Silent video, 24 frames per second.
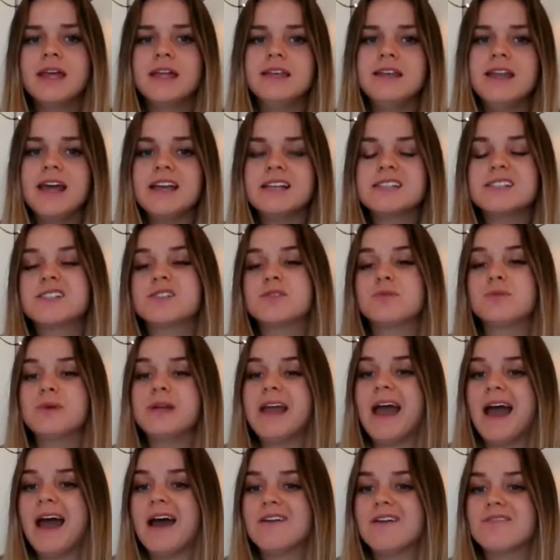Next, we
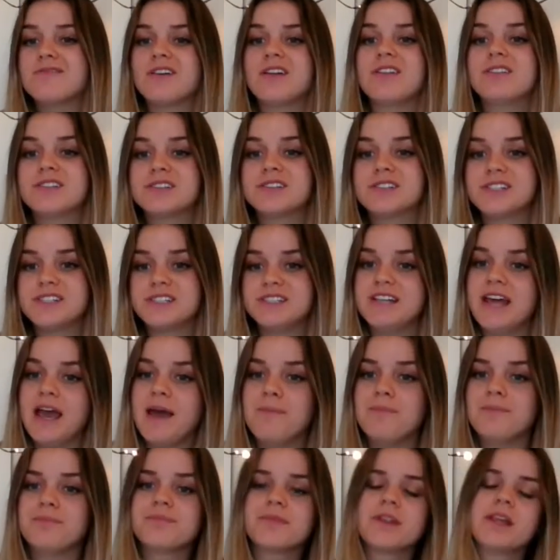have the
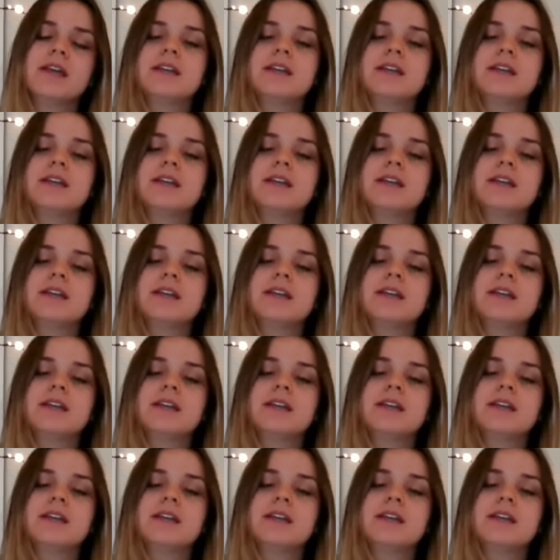stem.